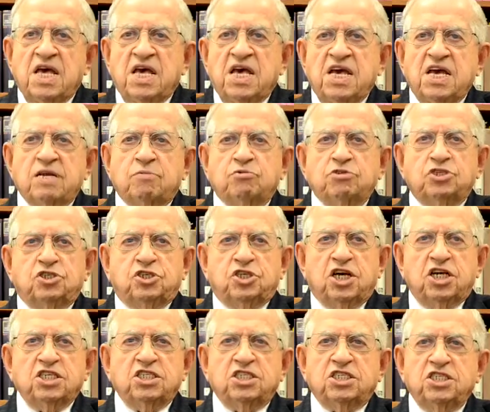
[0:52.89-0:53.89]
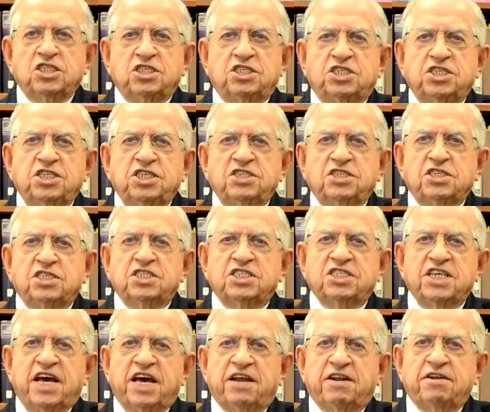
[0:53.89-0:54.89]
It was just as Jesus
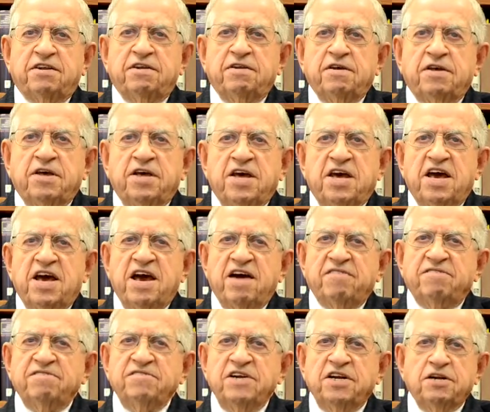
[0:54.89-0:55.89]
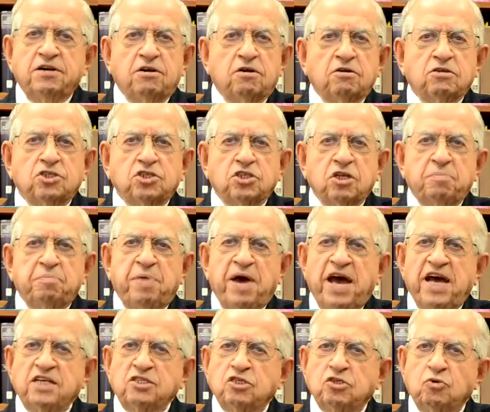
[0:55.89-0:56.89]
said, "Heaven and earth shall
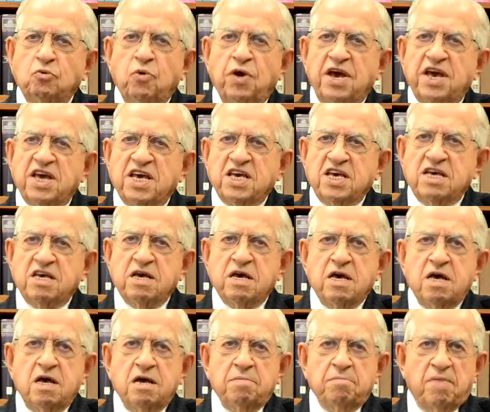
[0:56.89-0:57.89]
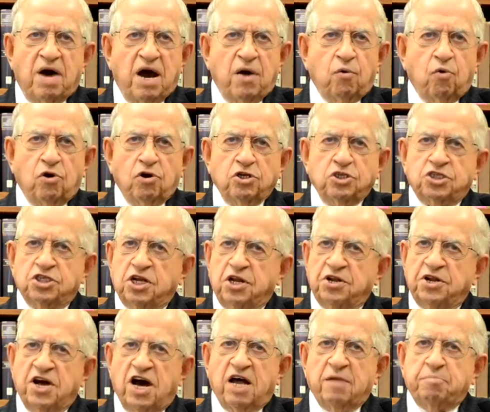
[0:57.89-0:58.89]
pass away, my word shall
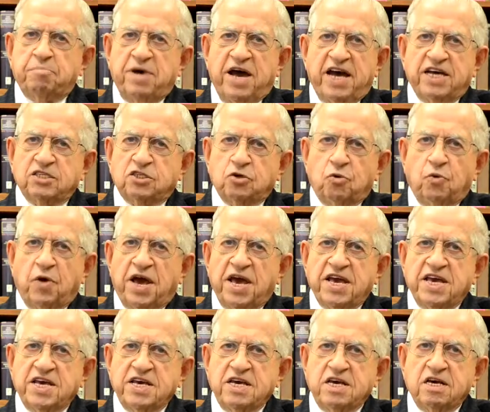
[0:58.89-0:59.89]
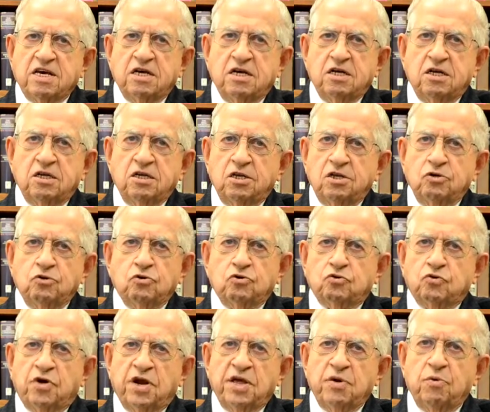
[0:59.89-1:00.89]
not pass away." Luke
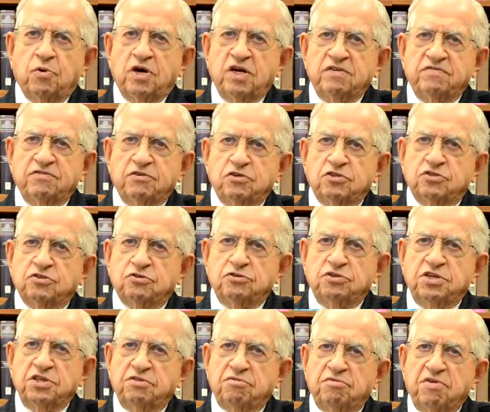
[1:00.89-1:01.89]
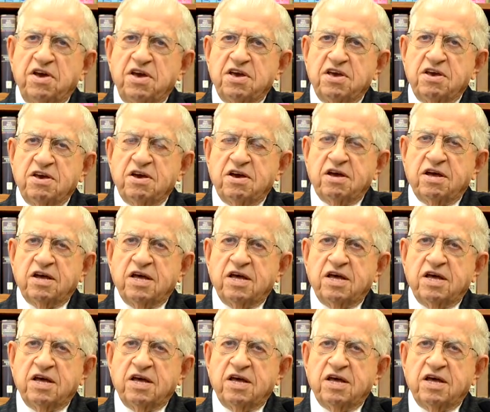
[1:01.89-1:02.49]
21, verse 33.